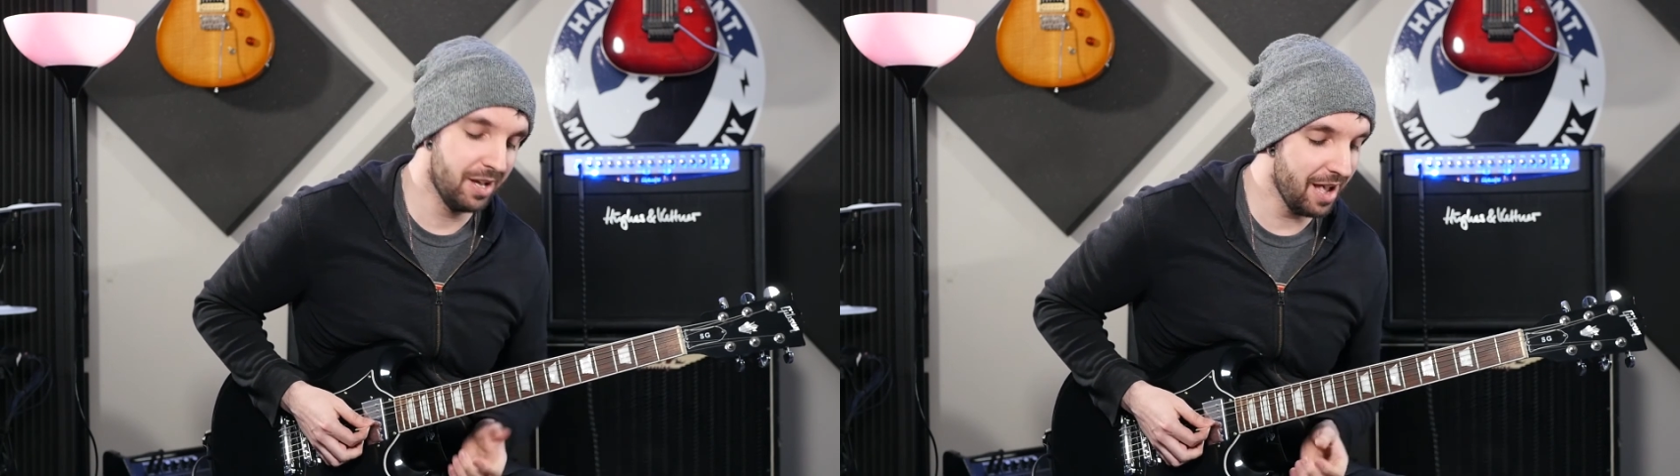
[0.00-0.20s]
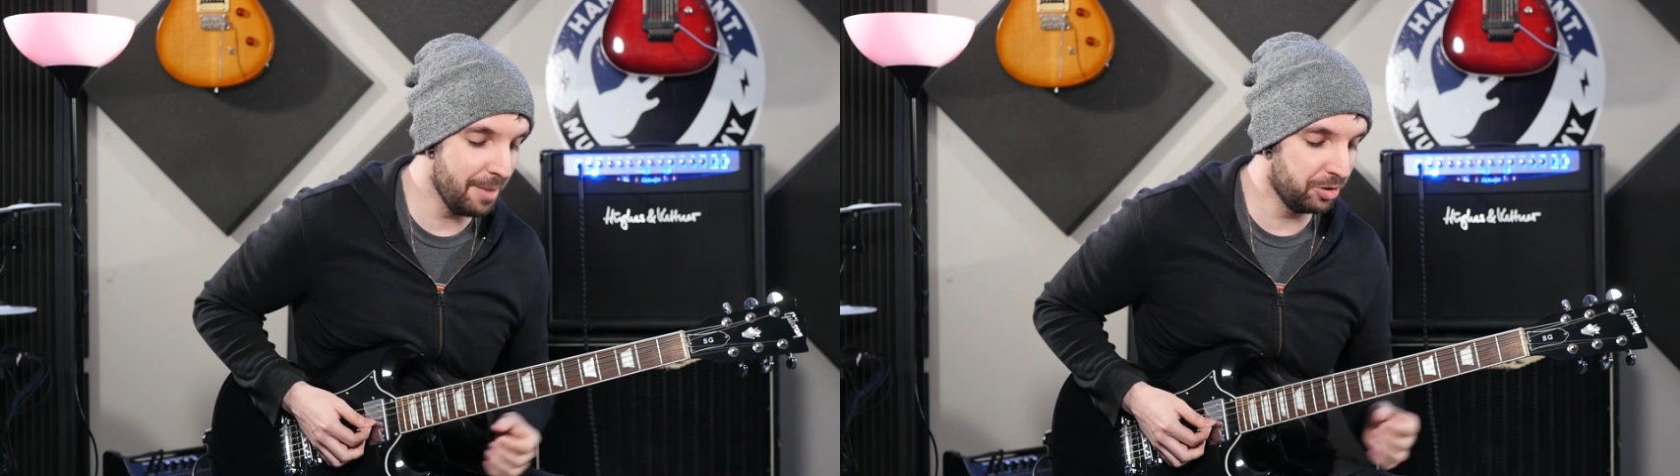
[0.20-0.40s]

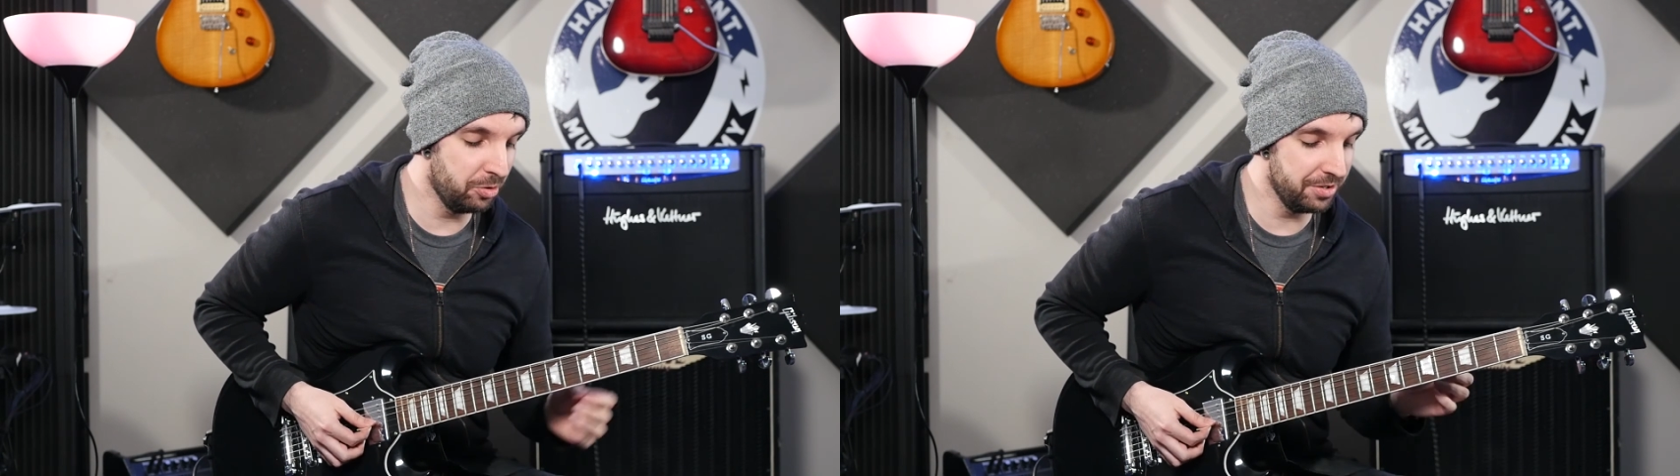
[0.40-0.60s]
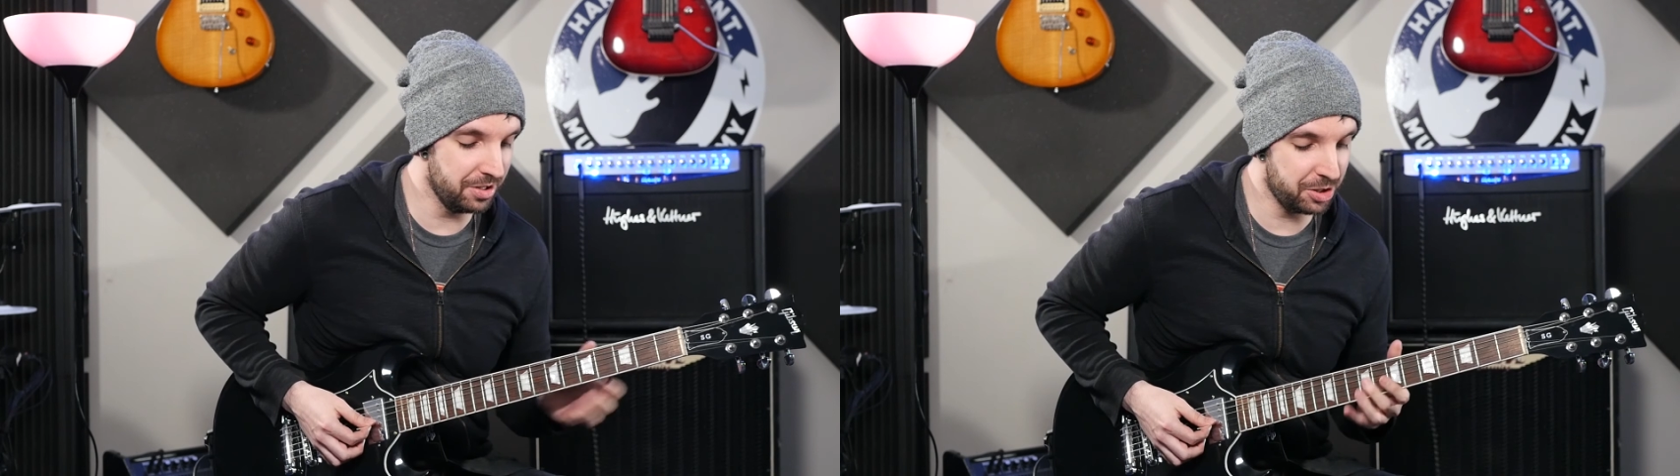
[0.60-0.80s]
hammer
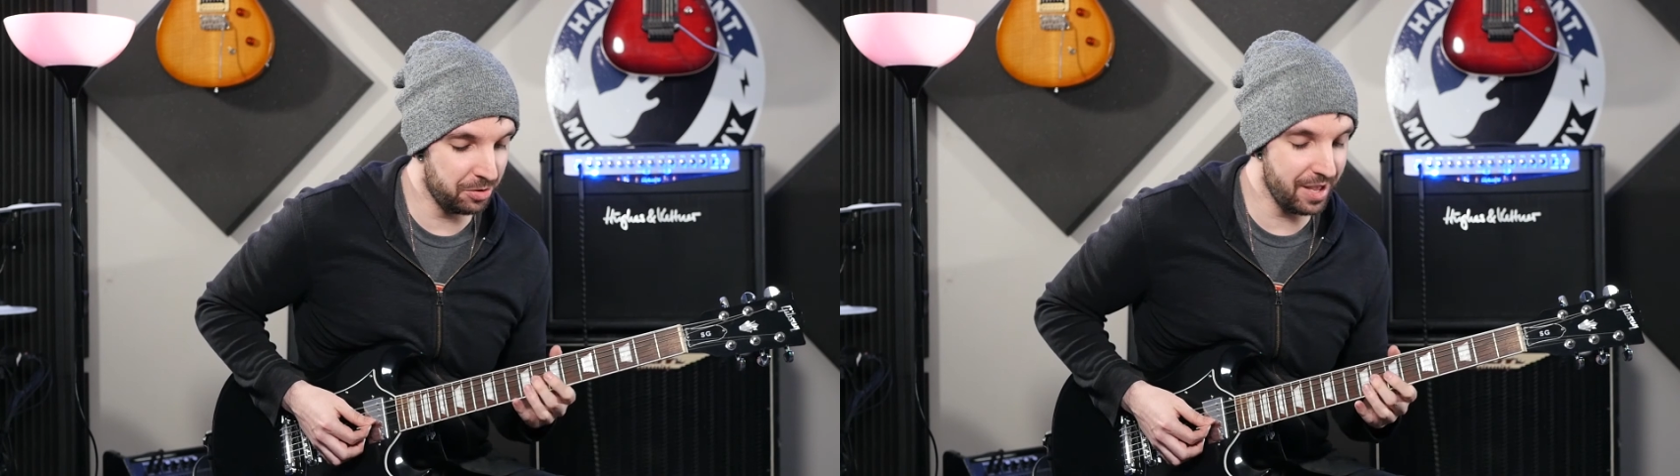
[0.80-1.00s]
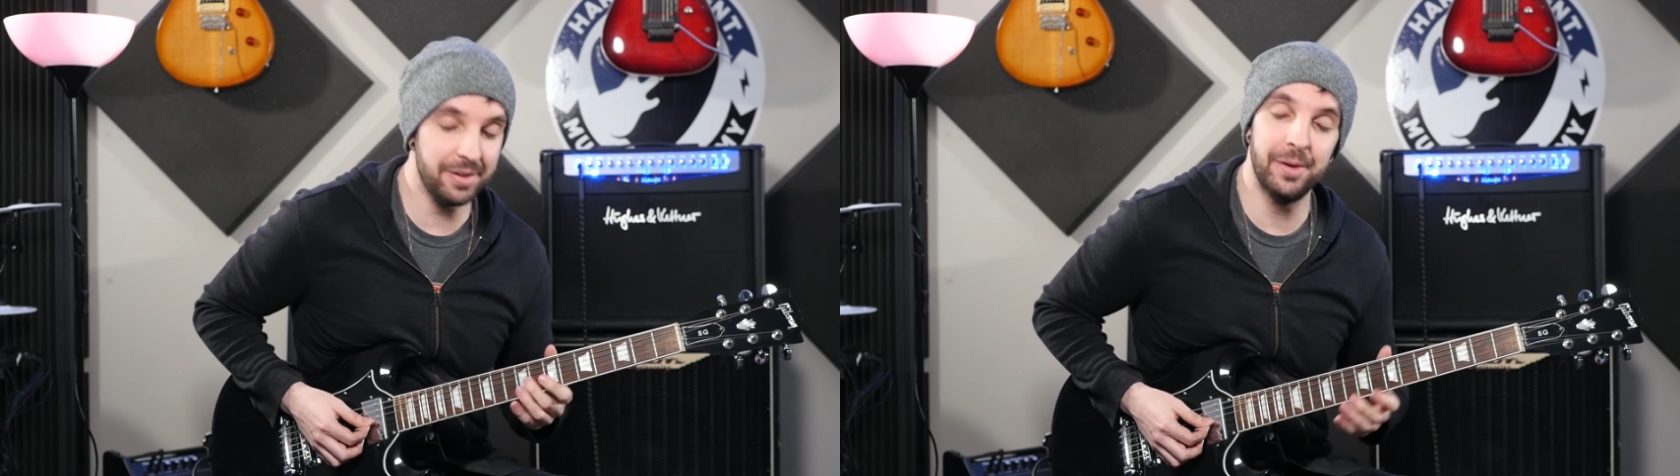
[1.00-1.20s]
on to
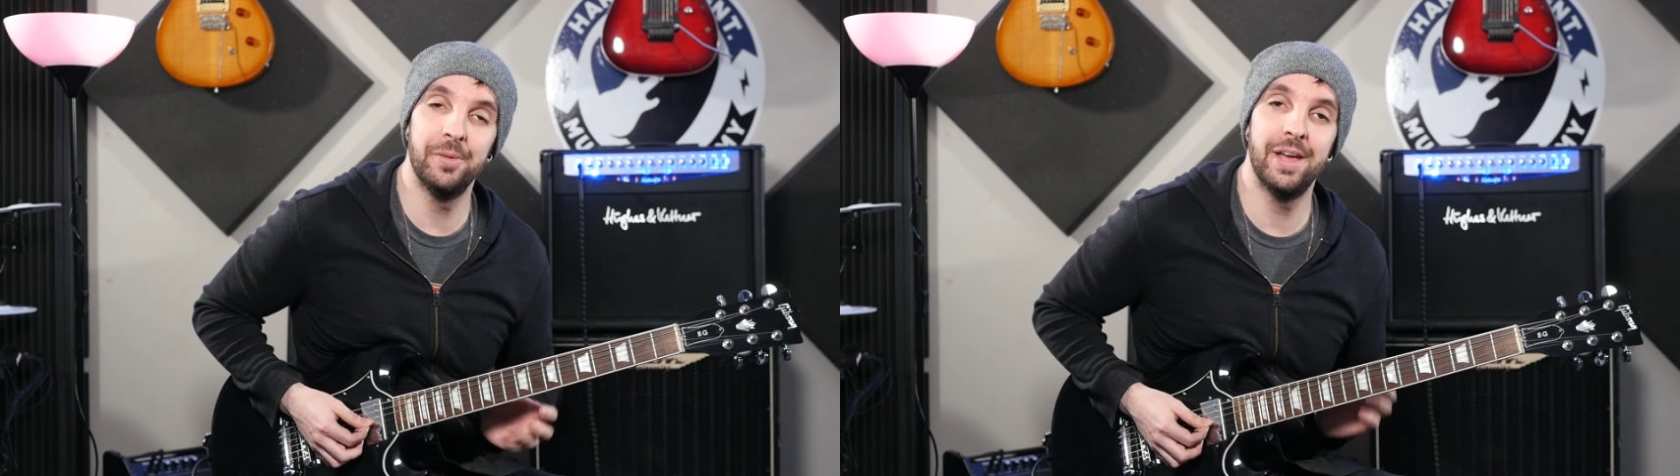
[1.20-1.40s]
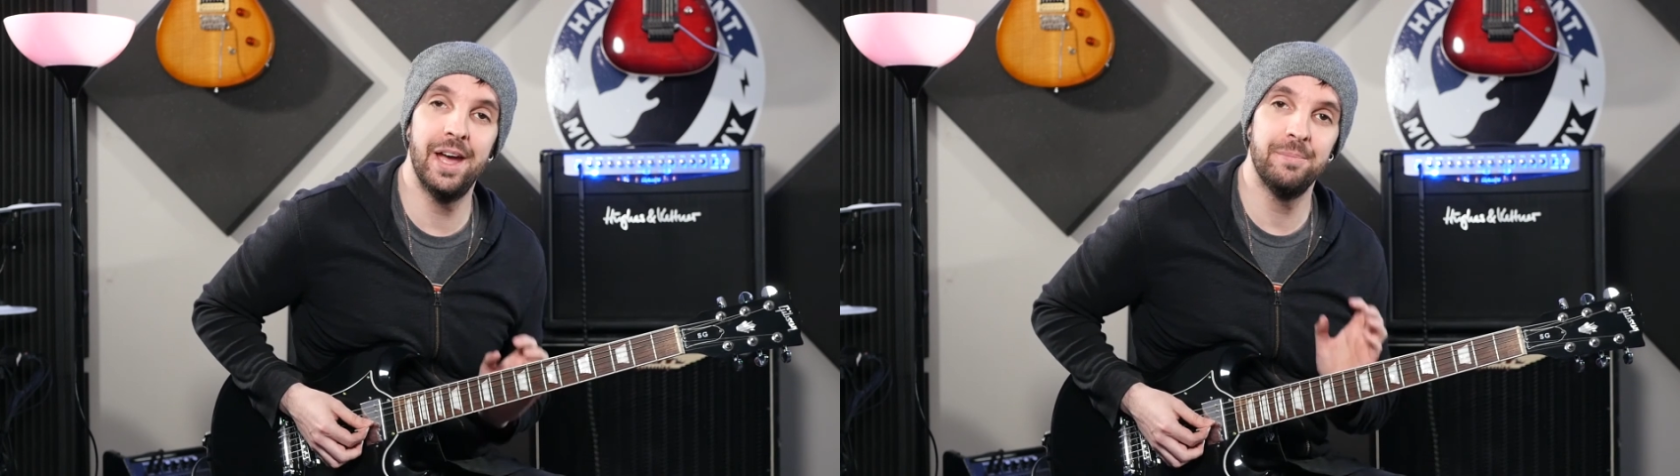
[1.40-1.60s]
that note
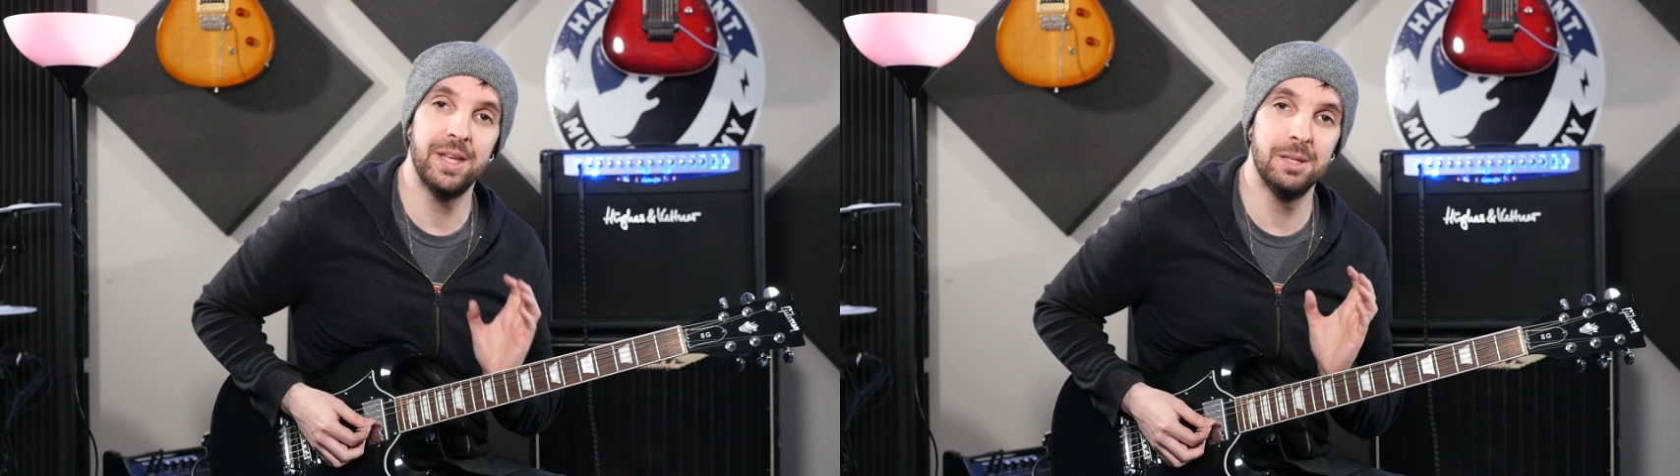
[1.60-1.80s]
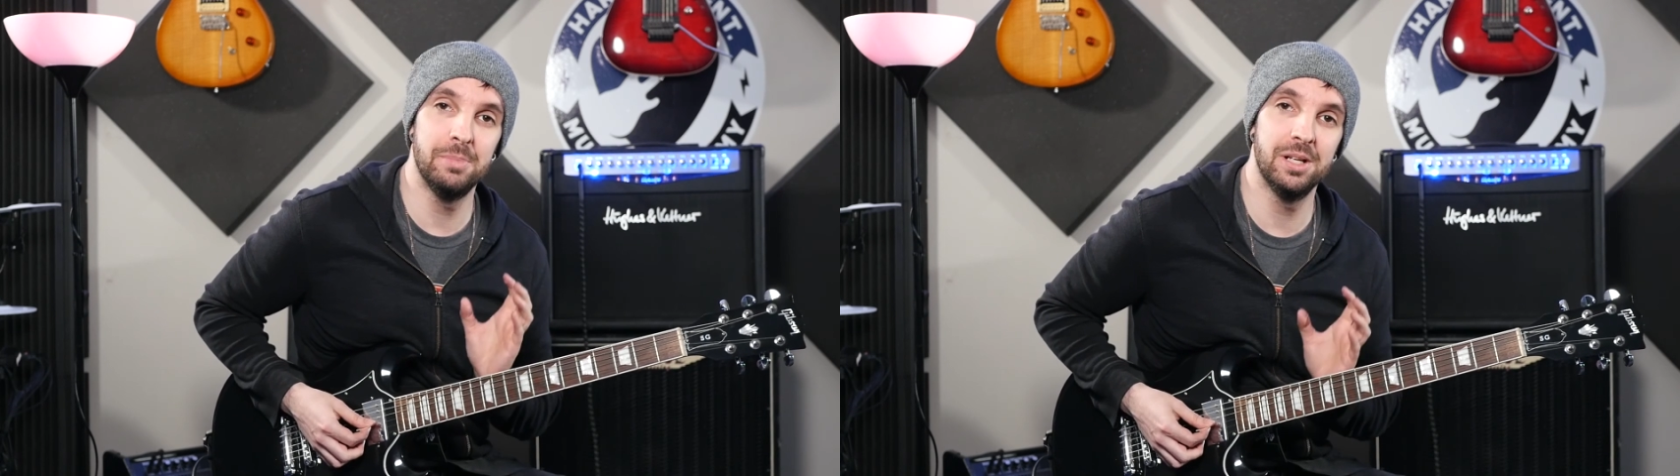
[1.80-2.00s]
there
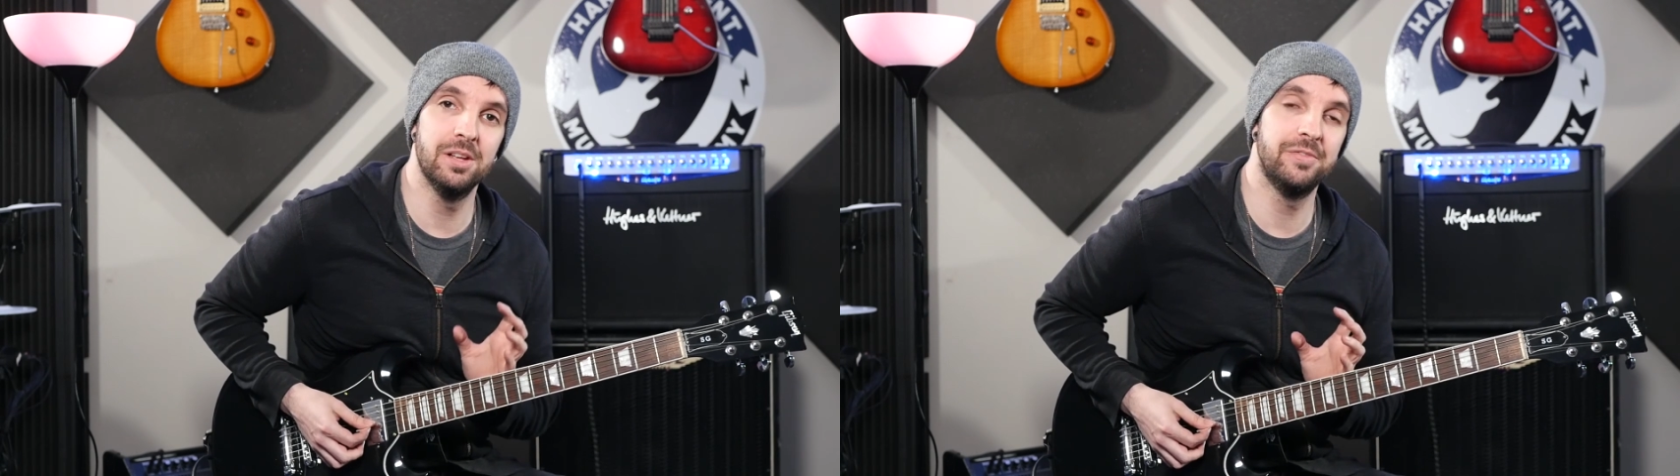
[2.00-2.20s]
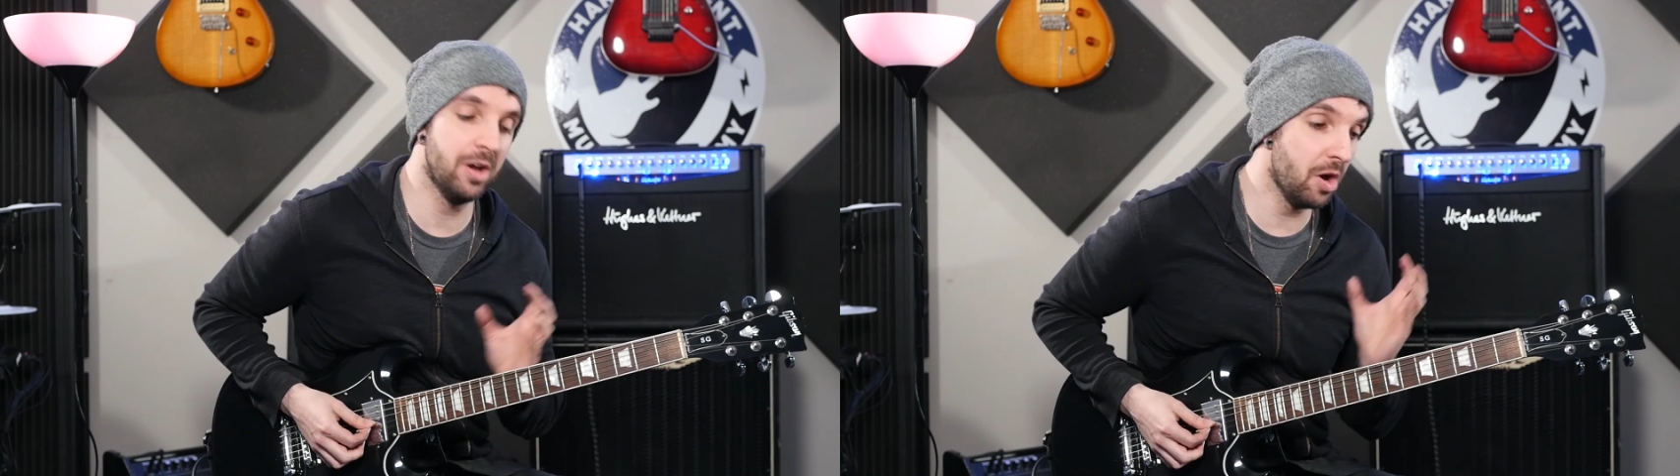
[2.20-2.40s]
in the middle of it,